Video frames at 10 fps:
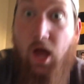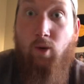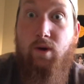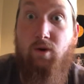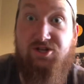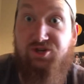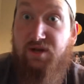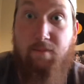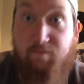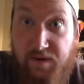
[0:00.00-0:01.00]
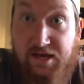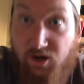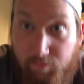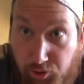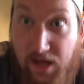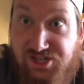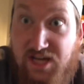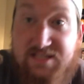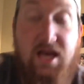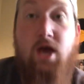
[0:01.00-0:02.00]
We want you to be in our
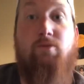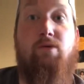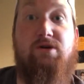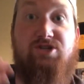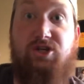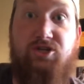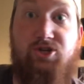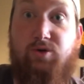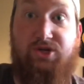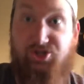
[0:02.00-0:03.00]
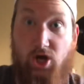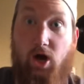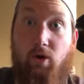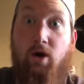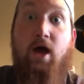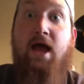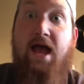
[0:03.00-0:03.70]
projects. We want you to do a show.